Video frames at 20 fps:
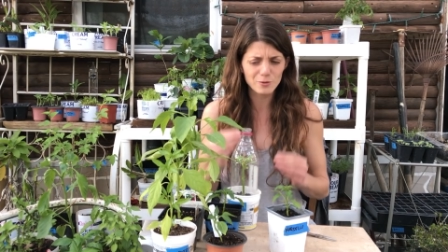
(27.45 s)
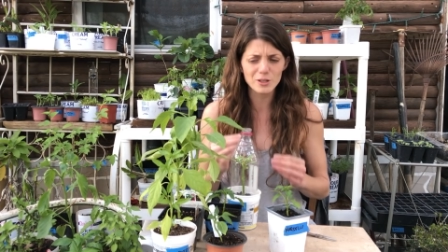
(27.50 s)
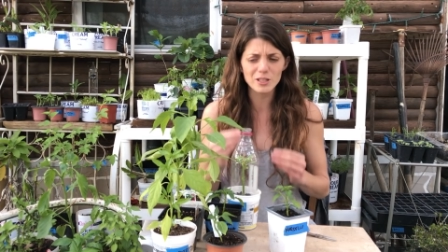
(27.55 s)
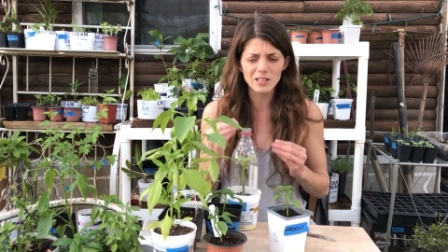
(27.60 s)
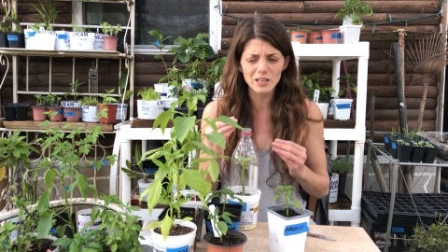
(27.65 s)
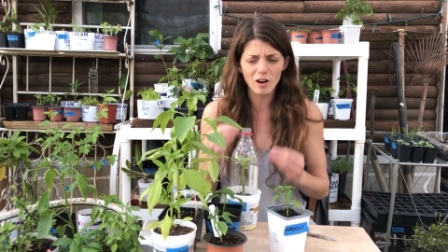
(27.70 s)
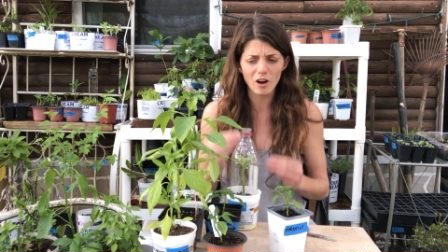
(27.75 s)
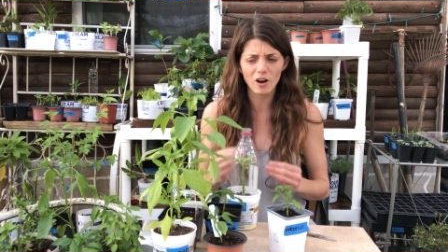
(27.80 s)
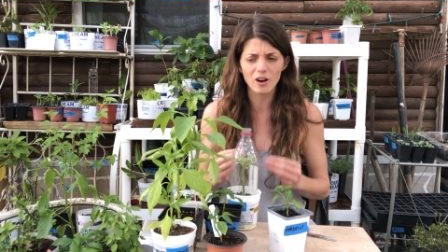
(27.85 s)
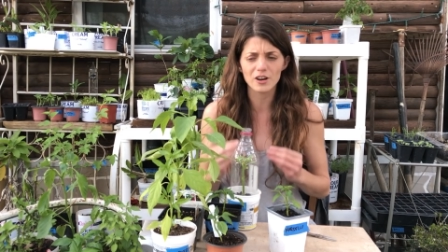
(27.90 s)

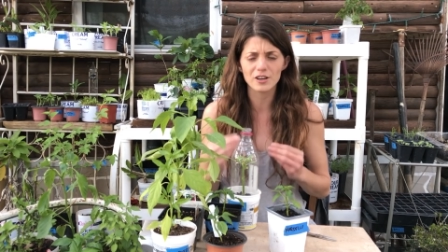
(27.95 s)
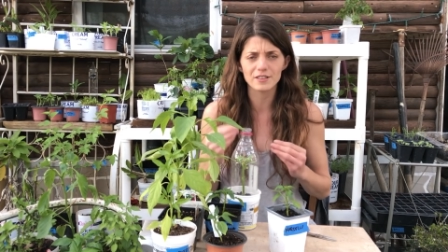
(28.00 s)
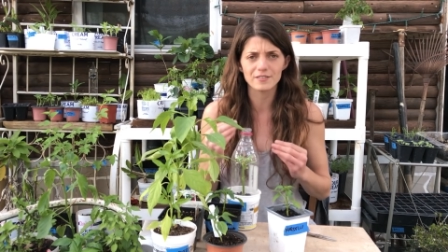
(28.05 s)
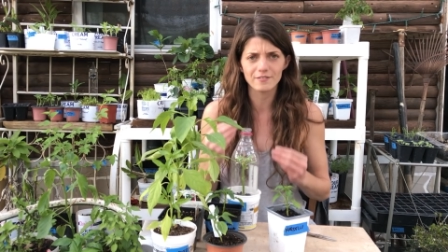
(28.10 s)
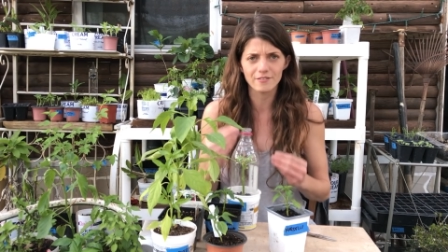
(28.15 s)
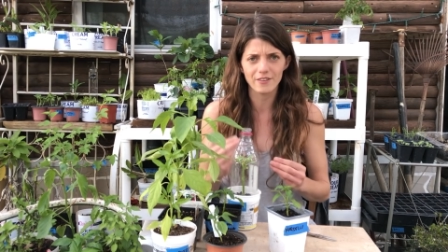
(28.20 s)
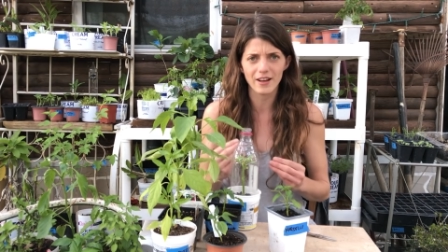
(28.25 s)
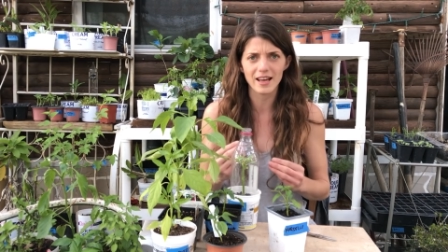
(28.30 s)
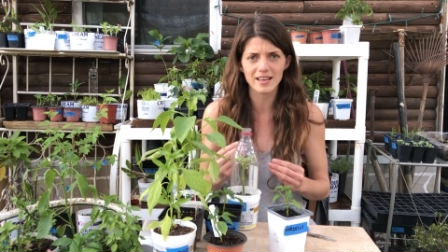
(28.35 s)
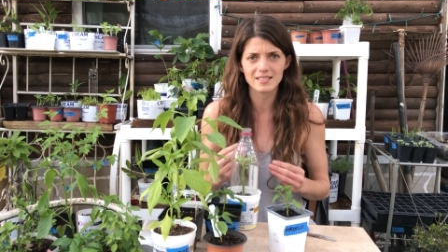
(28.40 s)
really hard
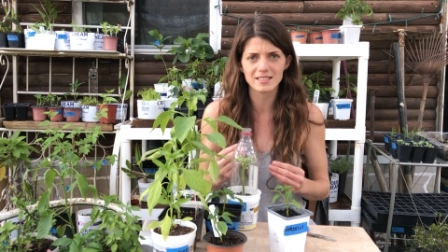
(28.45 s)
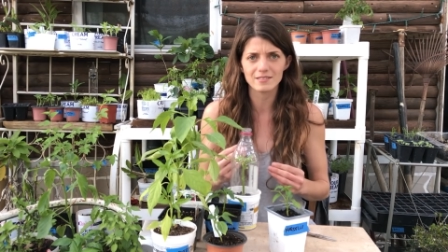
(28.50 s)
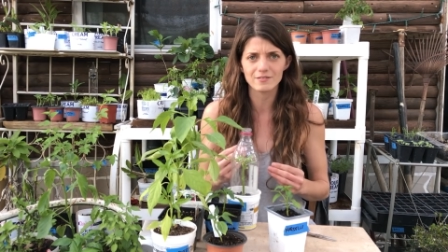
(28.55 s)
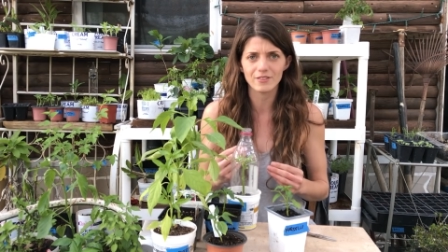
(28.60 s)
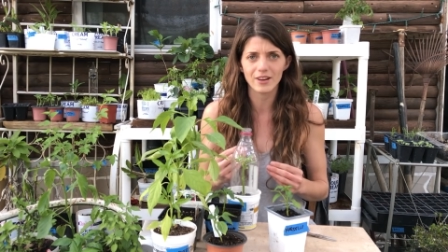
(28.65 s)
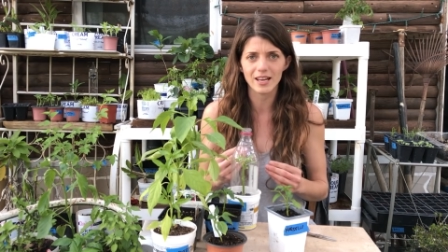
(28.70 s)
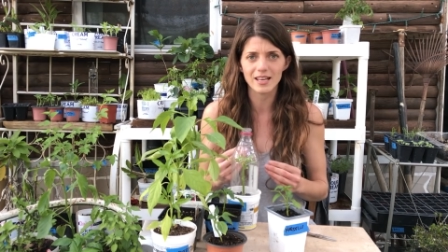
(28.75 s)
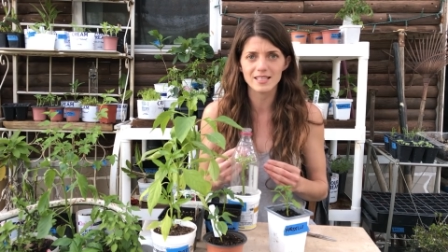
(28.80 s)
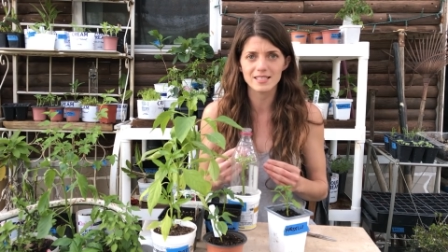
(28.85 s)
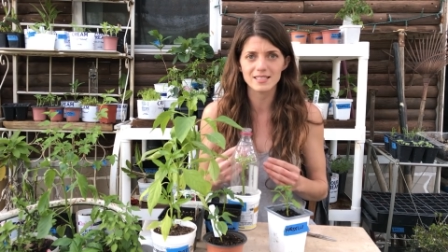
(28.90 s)
and fast
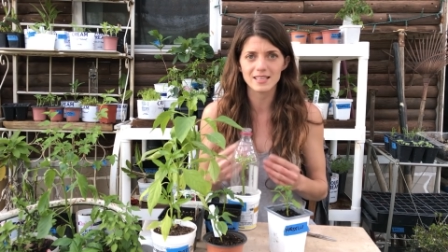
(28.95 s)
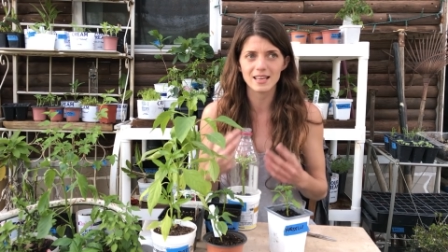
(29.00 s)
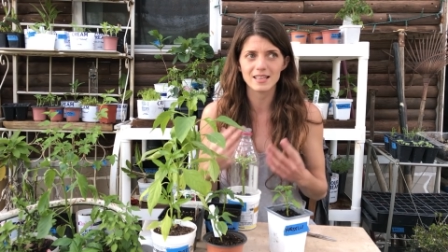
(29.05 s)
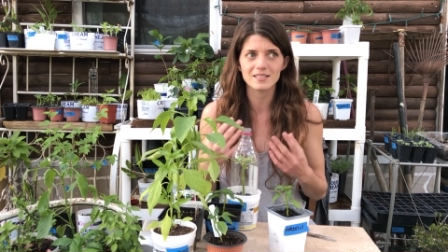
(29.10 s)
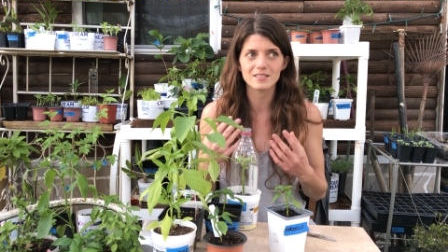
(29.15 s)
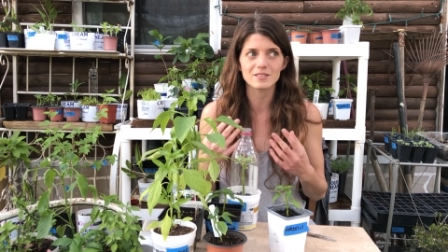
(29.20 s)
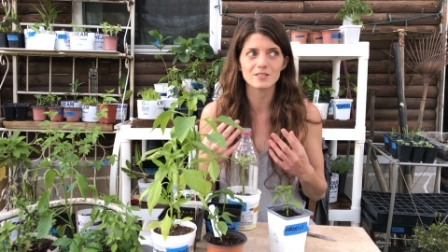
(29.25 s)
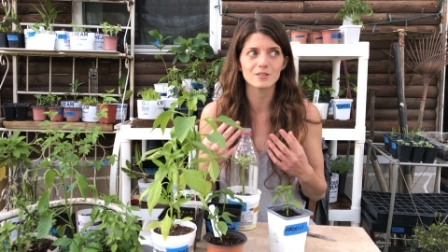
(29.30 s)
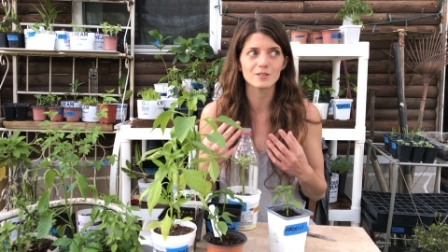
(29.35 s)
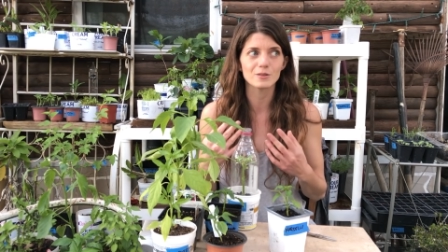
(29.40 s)
advice
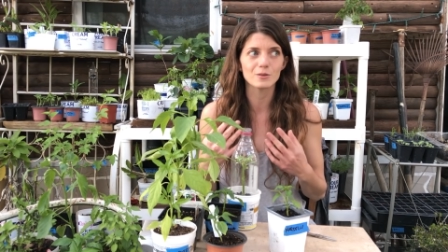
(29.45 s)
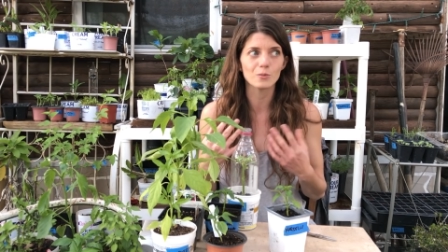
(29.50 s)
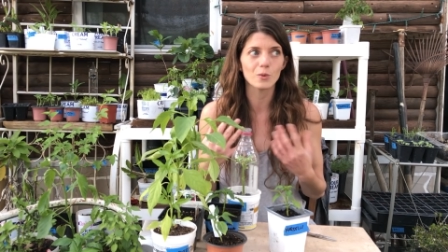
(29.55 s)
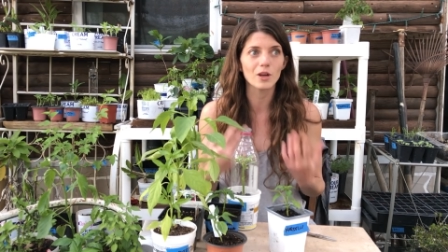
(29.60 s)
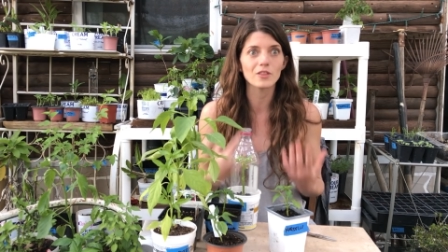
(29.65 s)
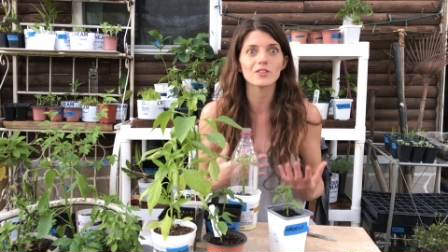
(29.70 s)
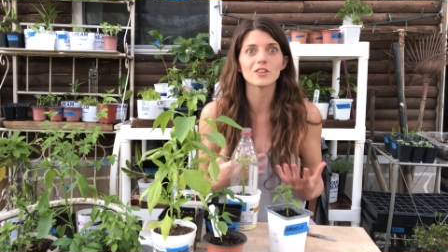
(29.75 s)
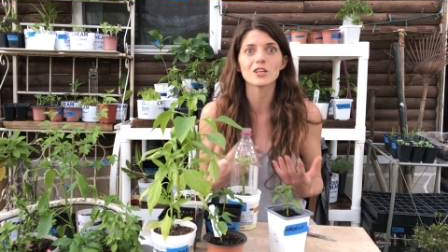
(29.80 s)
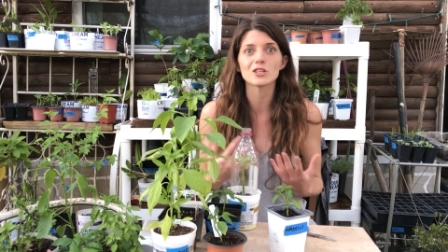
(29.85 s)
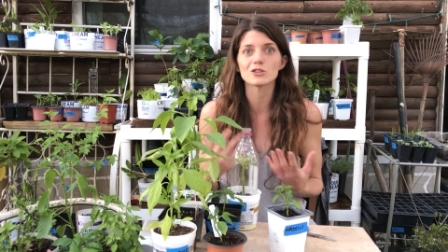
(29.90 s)
as to
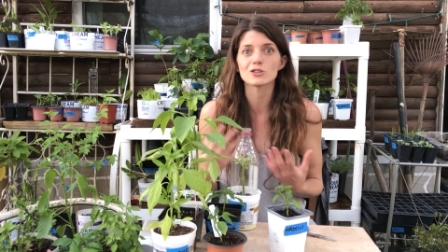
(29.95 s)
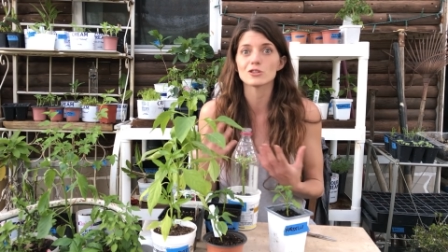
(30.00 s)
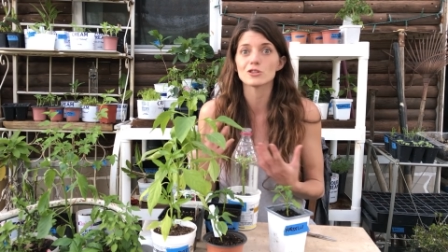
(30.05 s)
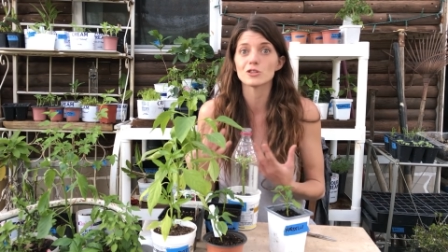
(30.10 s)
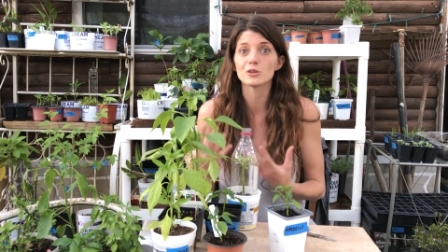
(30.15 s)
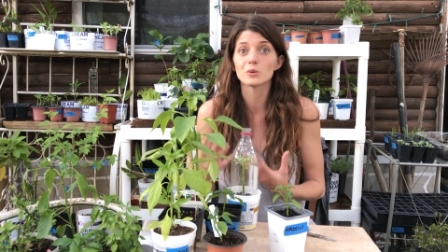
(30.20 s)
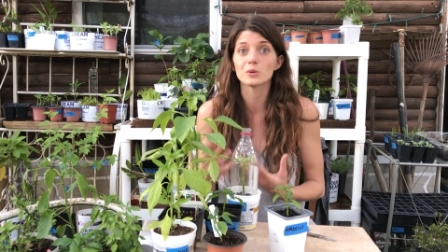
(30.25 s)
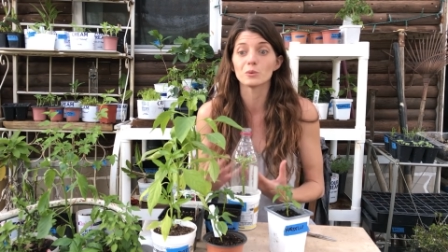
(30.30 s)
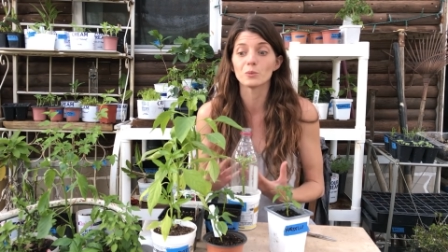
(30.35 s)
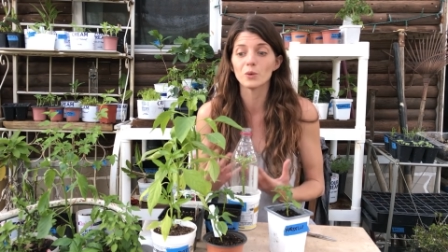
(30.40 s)
what they should
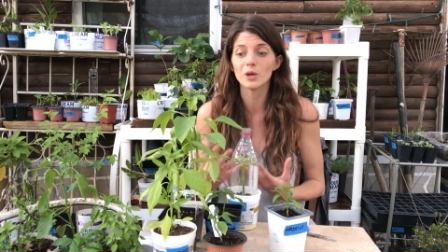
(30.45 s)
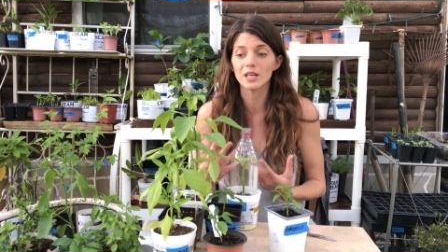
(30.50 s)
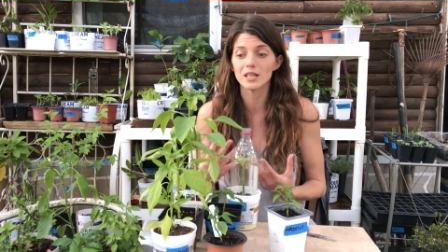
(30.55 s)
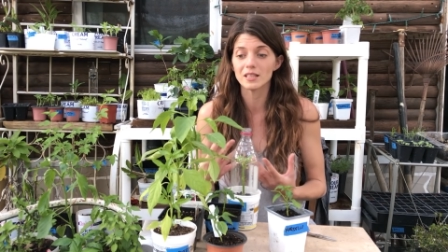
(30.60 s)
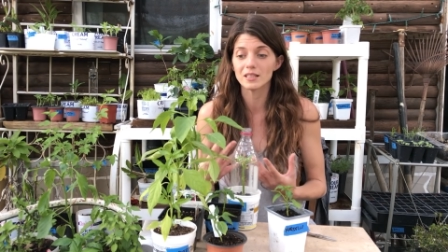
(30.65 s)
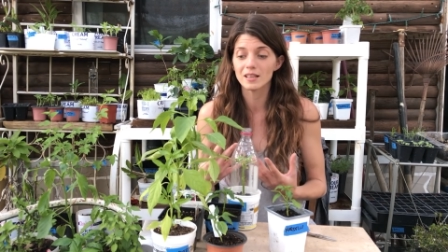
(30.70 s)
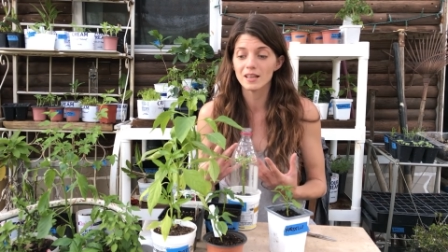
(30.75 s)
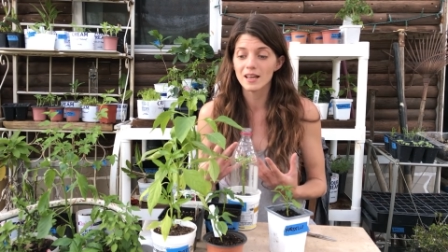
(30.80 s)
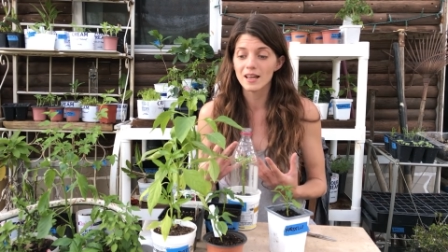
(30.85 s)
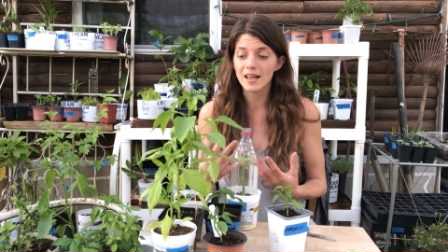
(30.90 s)
do and
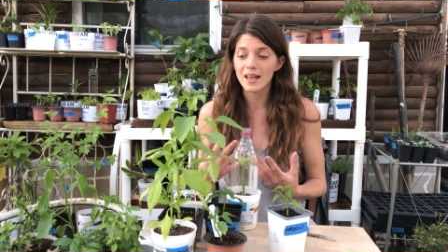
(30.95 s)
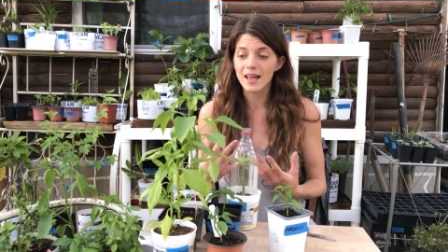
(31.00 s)
when.